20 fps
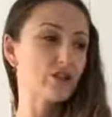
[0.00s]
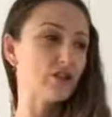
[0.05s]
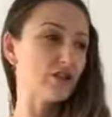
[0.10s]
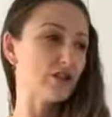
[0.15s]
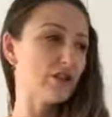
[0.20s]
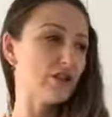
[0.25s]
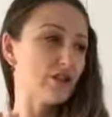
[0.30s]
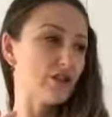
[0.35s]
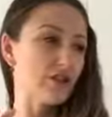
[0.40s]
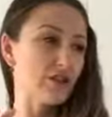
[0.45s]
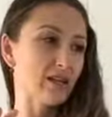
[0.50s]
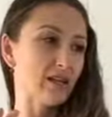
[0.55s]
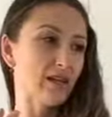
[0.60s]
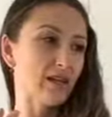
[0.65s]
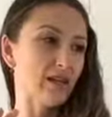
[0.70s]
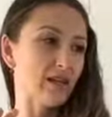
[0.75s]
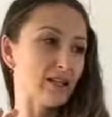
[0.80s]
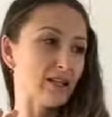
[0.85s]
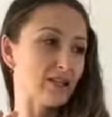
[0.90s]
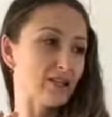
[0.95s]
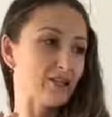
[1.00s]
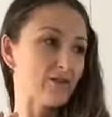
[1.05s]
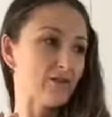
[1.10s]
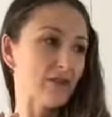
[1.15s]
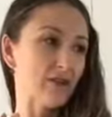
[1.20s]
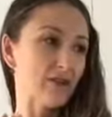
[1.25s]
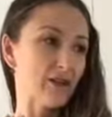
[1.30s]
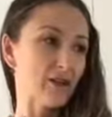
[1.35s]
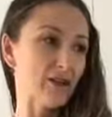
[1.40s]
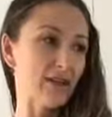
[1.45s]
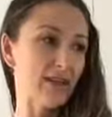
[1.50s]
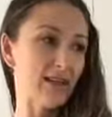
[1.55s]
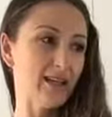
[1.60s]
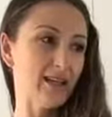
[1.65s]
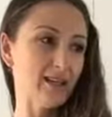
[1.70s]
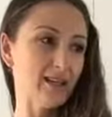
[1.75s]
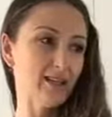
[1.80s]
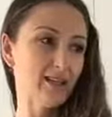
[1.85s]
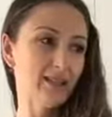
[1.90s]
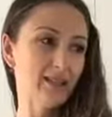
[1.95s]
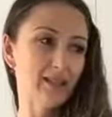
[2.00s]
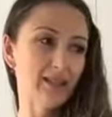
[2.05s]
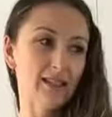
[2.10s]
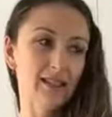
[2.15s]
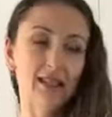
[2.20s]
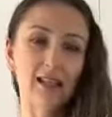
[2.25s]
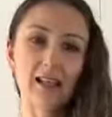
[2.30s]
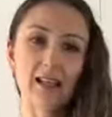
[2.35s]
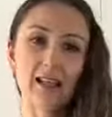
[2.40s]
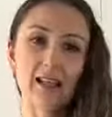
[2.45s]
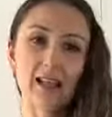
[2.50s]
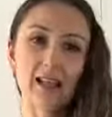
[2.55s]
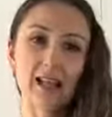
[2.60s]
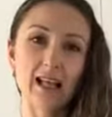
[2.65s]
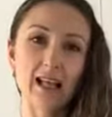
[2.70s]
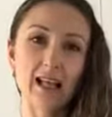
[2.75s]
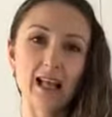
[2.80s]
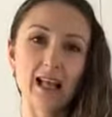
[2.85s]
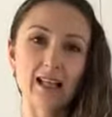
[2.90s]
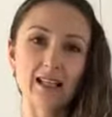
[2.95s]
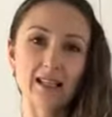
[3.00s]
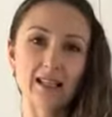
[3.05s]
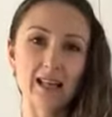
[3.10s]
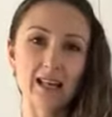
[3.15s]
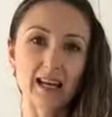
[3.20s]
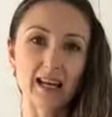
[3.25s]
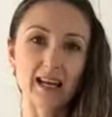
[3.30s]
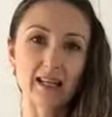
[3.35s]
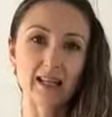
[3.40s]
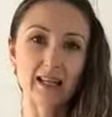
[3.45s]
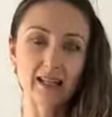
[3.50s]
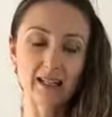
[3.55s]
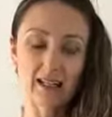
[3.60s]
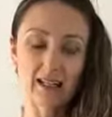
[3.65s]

to the class flow here, and then